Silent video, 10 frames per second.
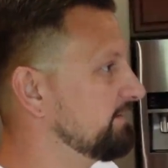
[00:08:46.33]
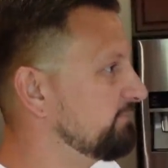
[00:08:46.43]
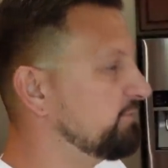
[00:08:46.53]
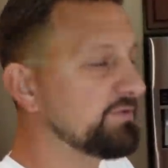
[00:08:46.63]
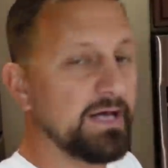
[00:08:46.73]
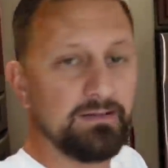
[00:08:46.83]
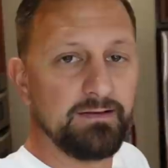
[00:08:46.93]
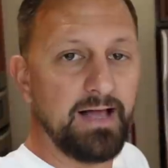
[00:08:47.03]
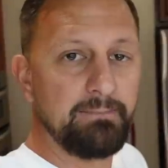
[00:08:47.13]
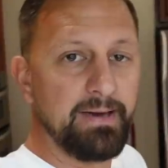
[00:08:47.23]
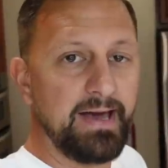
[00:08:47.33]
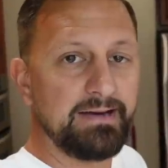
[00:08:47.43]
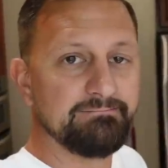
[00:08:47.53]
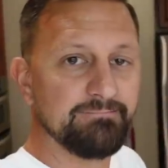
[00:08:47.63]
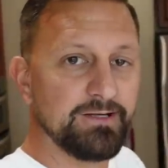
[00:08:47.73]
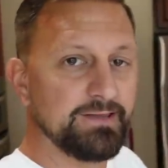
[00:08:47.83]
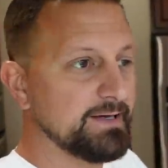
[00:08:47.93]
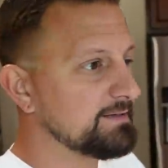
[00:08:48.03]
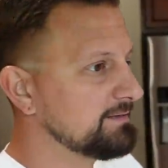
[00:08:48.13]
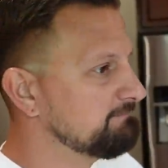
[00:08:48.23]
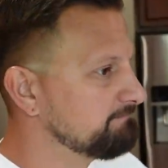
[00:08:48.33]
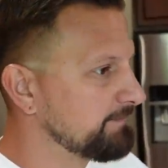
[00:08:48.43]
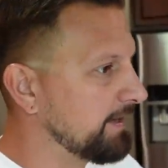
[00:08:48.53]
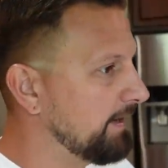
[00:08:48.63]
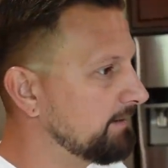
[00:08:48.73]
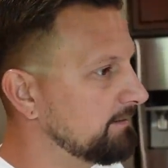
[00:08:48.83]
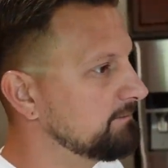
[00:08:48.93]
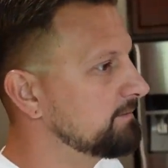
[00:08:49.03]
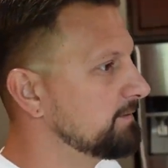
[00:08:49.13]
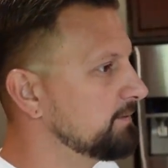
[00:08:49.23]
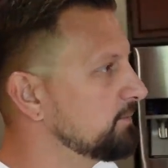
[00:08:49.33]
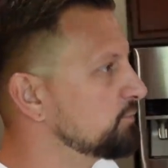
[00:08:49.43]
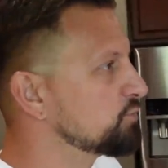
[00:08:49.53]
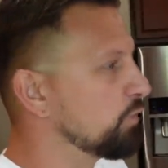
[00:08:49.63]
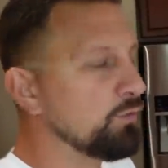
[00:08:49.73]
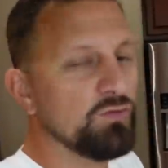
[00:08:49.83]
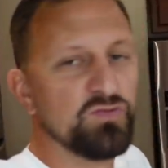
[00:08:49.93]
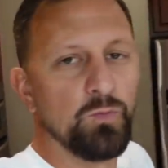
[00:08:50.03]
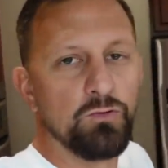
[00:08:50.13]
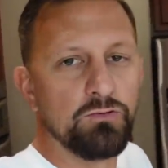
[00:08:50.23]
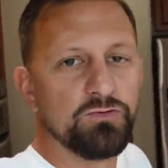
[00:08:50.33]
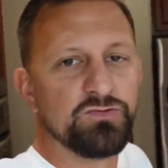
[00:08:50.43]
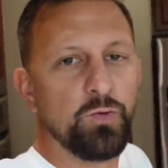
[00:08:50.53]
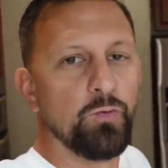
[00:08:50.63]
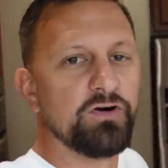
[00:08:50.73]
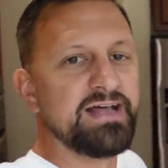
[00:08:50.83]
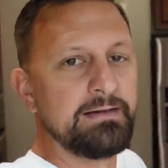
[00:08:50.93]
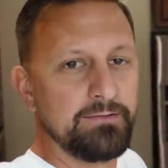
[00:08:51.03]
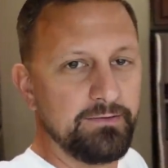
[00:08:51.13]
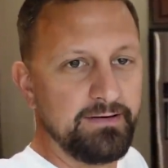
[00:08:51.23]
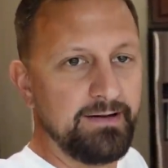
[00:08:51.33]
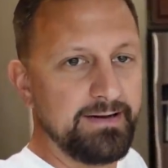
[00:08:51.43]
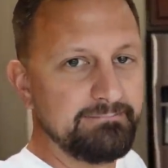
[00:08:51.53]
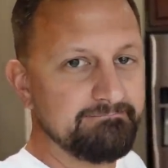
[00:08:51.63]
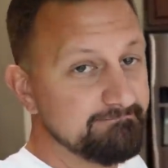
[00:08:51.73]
If you've got a little iPad with, like, I don't know, Trolls World Tour downloaded on it.